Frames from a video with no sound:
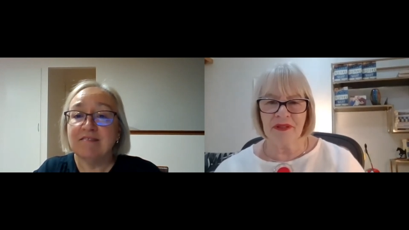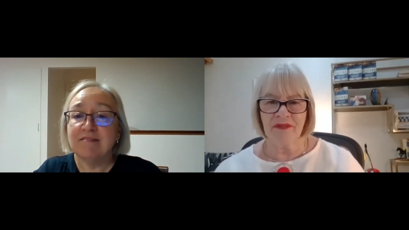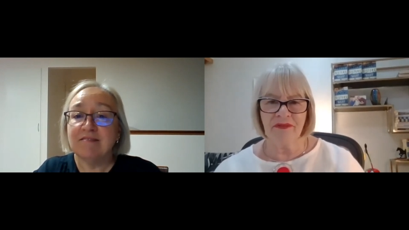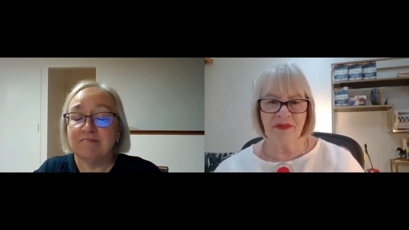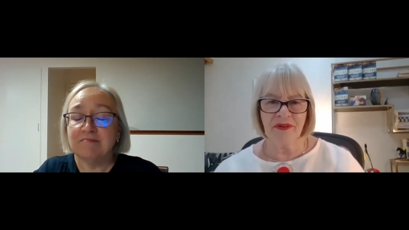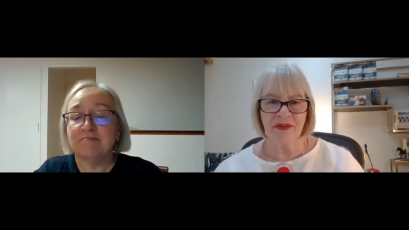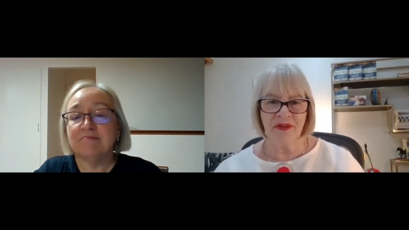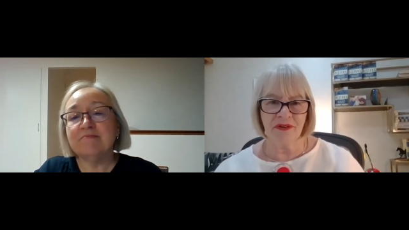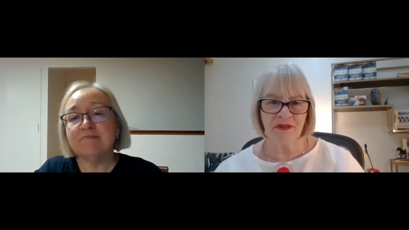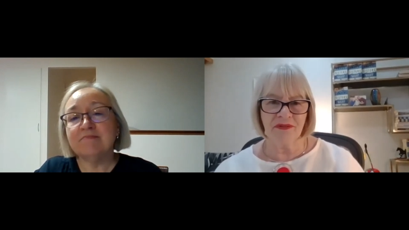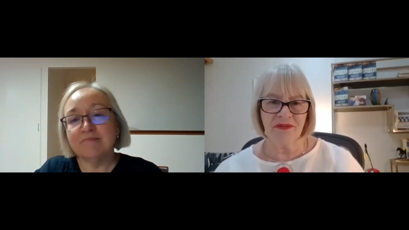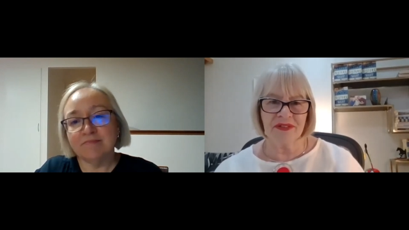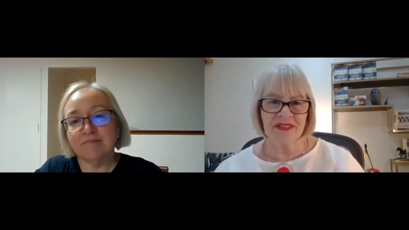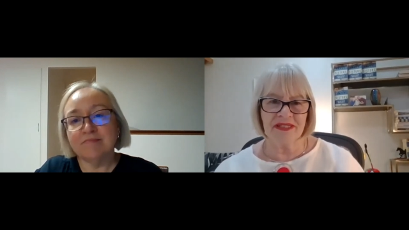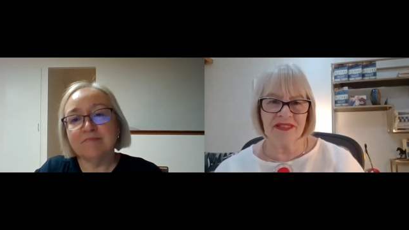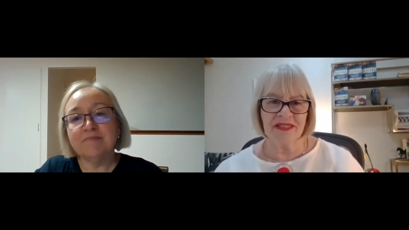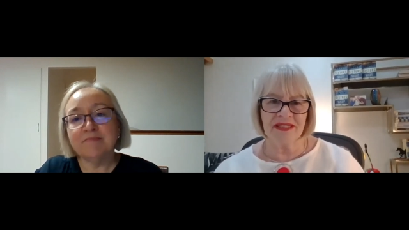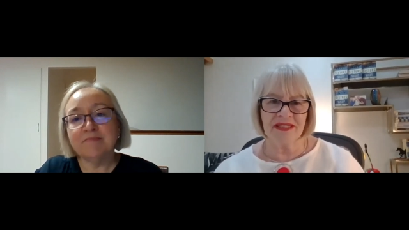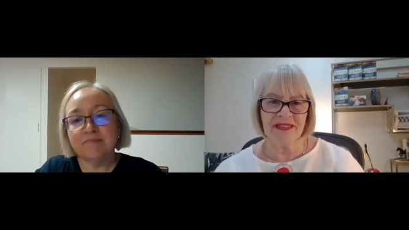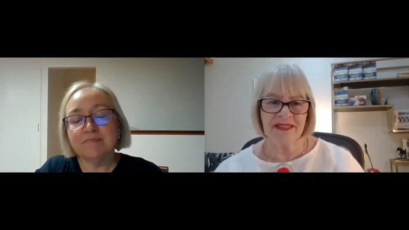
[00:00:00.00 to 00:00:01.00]
Speaker 1: been for
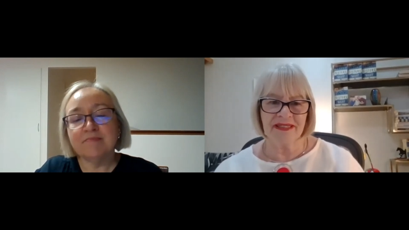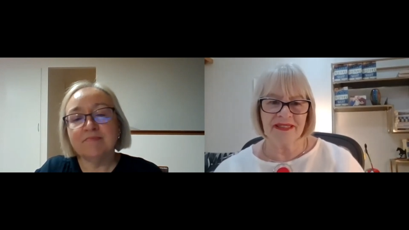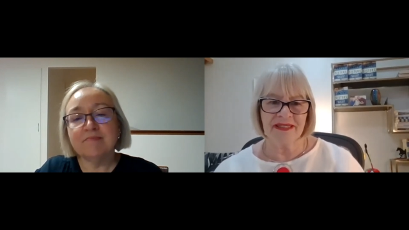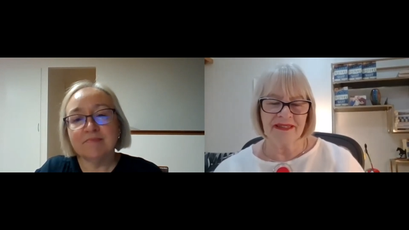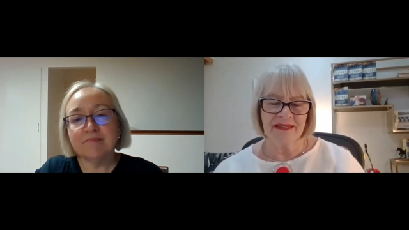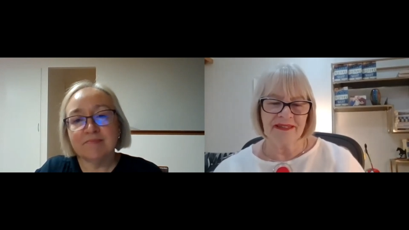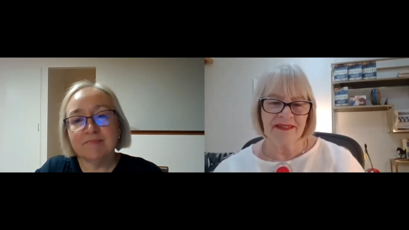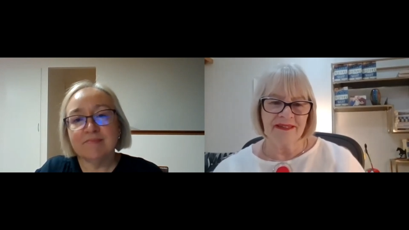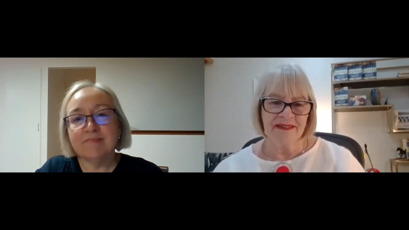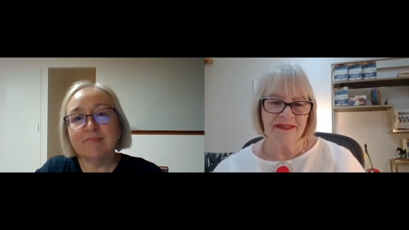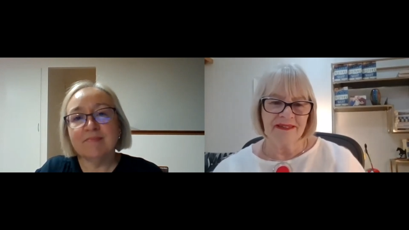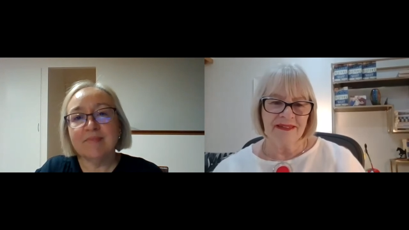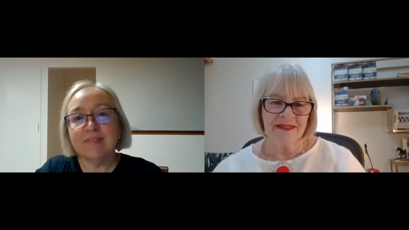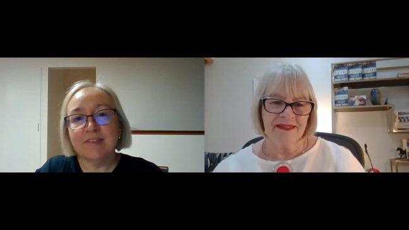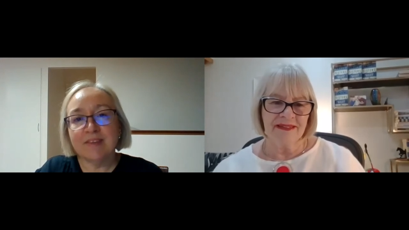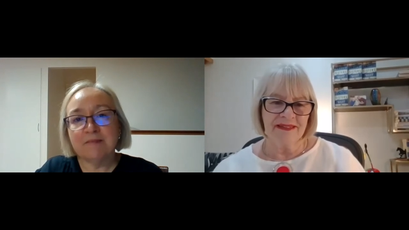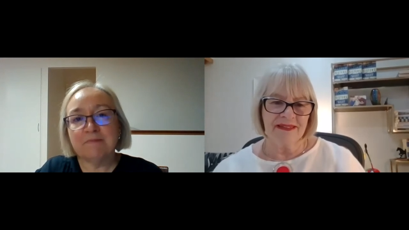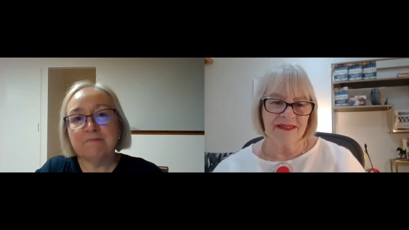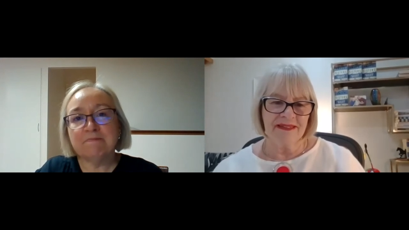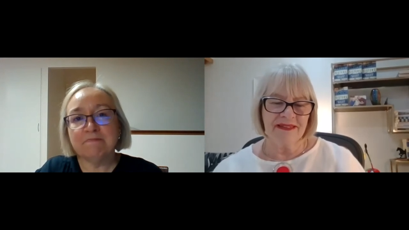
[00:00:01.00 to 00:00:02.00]
COVID. Mm.
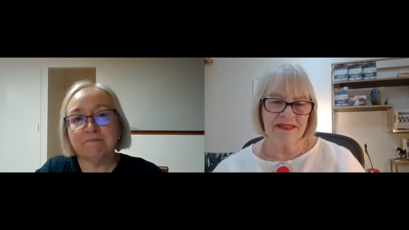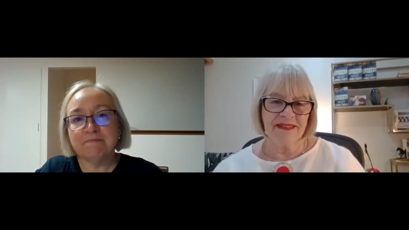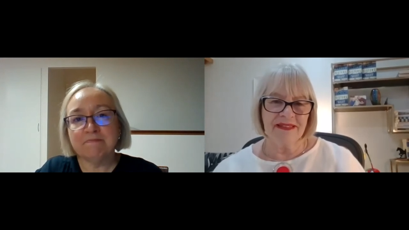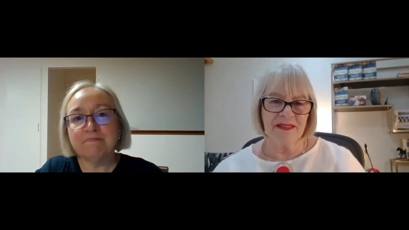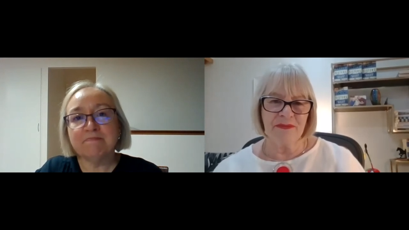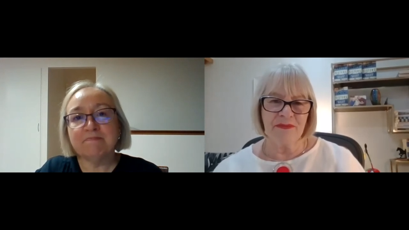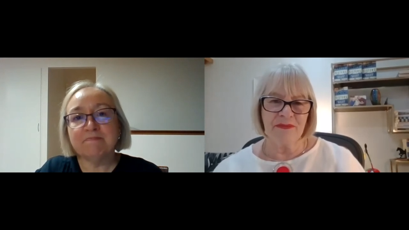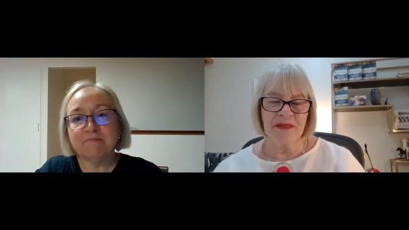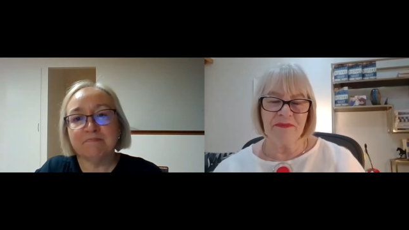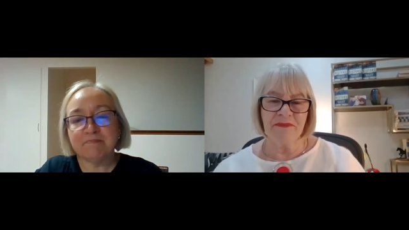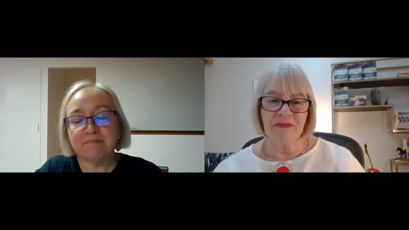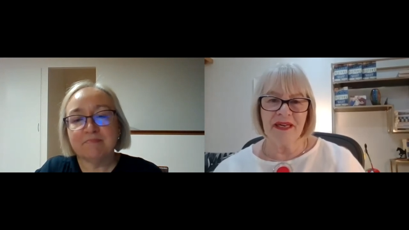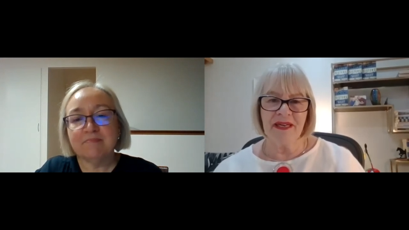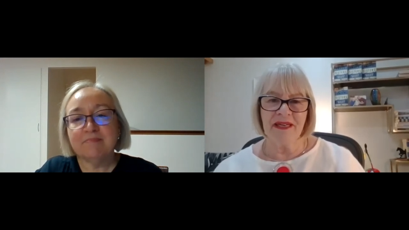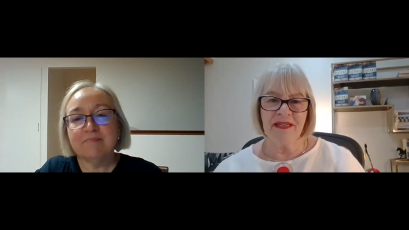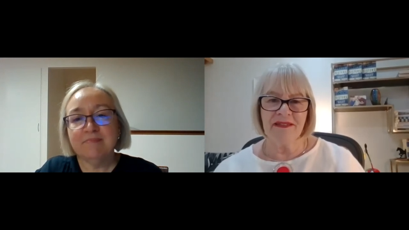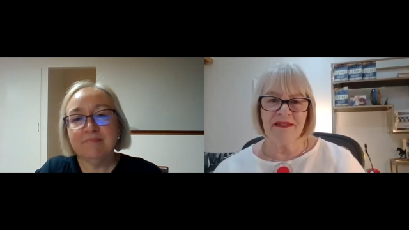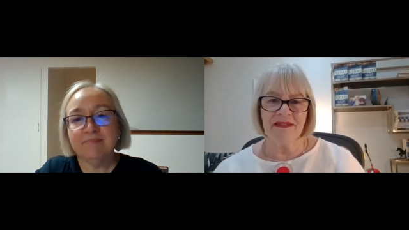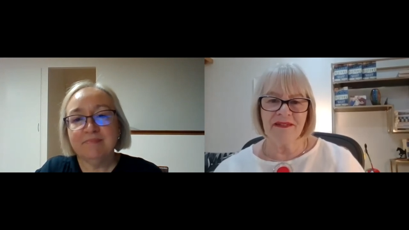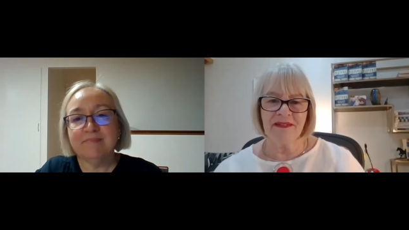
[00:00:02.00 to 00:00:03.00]
It's uh, being
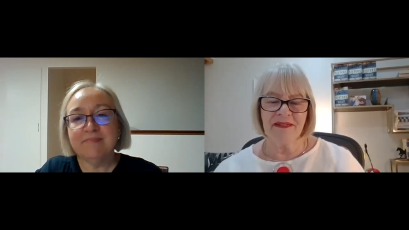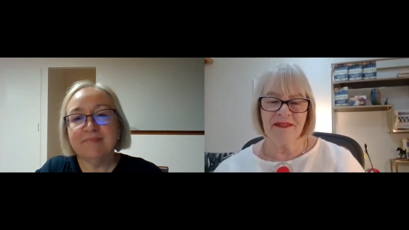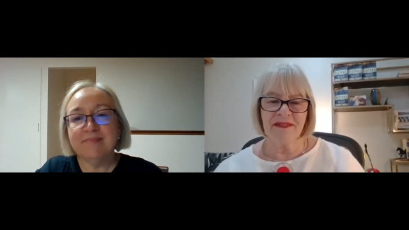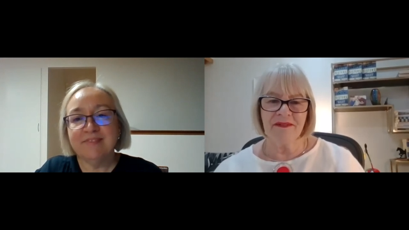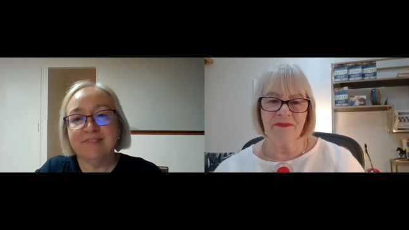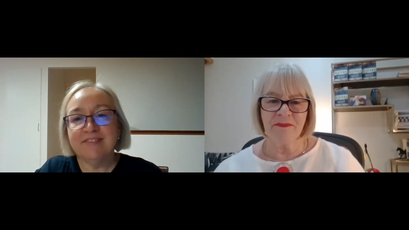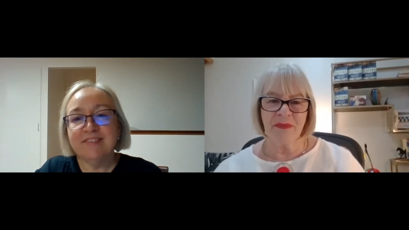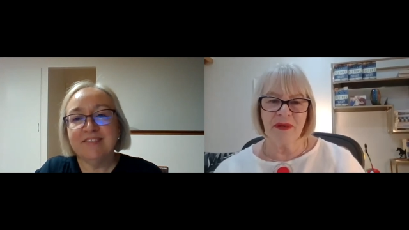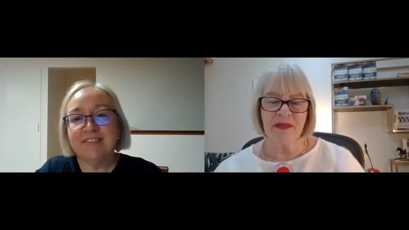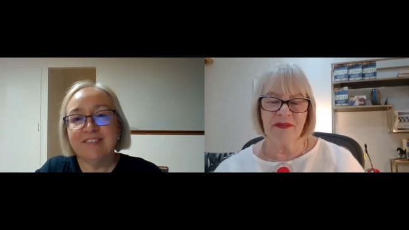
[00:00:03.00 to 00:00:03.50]
made in the